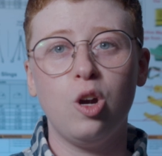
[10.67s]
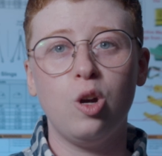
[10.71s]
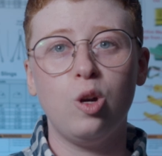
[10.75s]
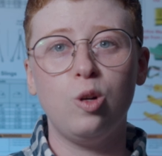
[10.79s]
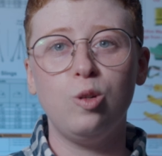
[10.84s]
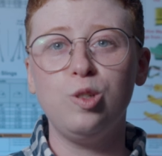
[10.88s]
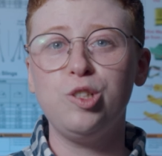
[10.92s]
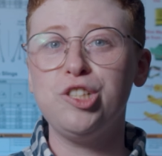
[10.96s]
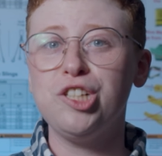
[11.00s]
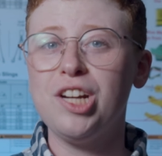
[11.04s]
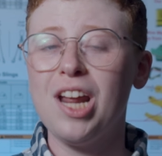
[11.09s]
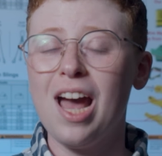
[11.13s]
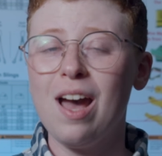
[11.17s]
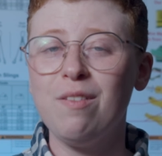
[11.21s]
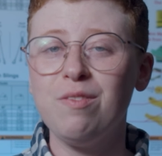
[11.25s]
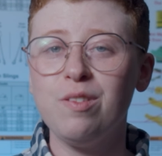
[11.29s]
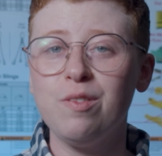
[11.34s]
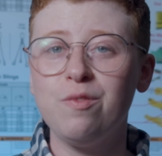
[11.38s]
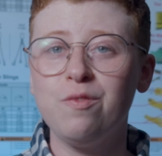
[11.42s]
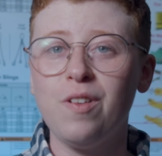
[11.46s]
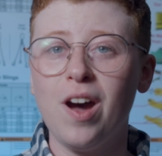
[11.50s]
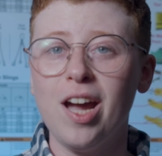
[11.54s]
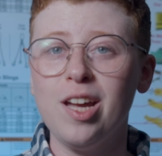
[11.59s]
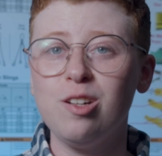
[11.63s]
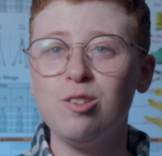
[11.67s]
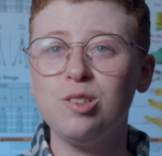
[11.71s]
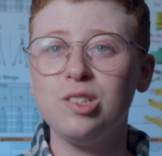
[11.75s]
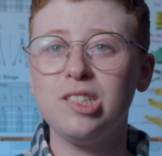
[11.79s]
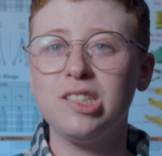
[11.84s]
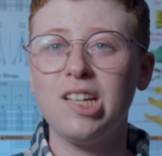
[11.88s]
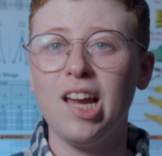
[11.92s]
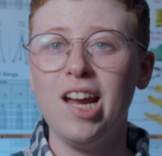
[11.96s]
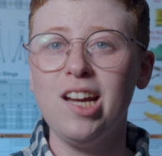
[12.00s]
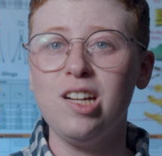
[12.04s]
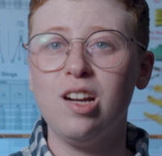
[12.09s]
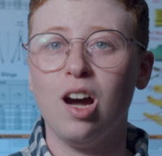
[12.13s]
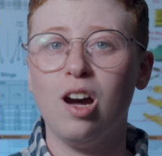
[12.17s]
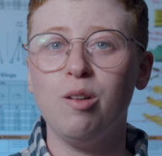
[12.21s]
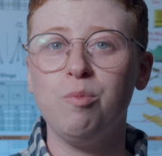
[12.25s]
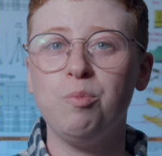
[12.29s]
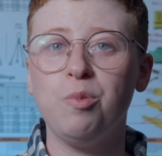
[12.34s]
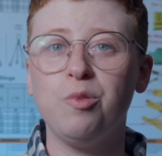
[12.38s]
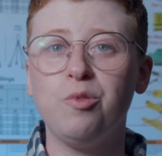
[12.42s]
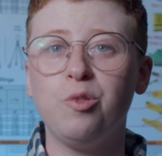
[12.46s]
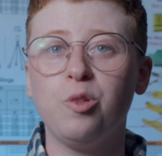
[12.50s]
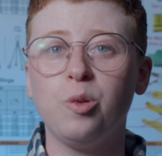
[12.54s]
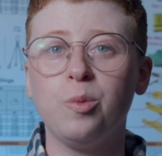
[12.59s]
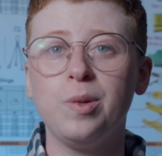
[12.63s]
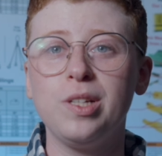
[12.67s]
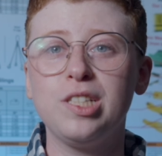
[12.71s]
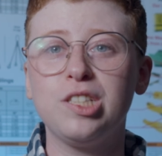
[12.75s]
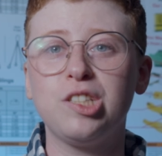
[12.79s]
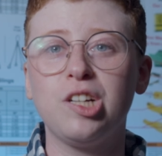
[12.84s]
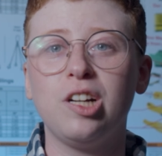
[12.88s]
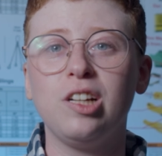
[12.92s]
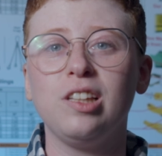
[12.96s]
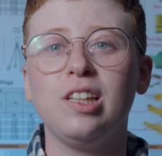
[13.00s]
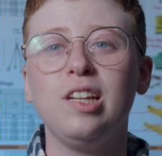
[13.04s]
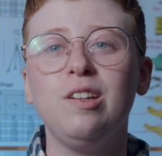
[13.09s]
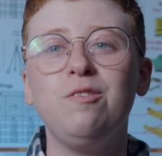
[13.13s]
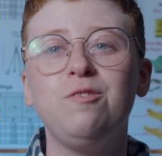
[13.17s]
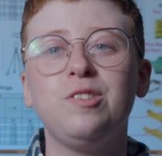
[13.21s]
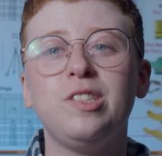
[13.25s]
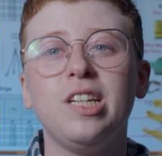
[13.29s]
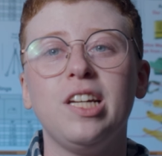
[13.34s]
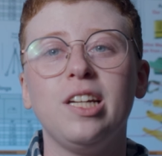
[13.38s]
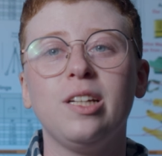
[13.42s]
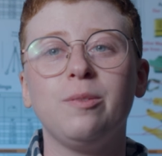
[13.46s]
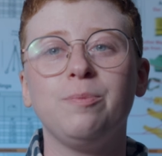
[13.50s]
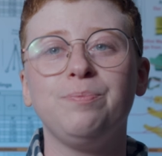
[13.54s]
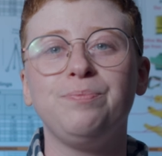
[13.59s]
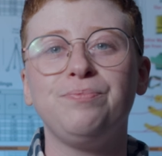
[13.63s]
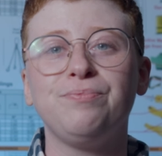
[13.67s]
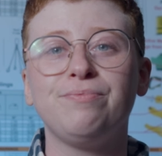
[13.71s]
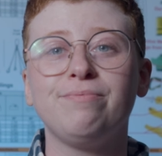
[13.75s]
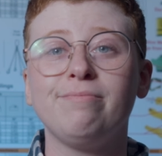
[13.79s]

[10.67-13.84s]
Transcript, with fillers: Who should have the final sign off before we start lifting?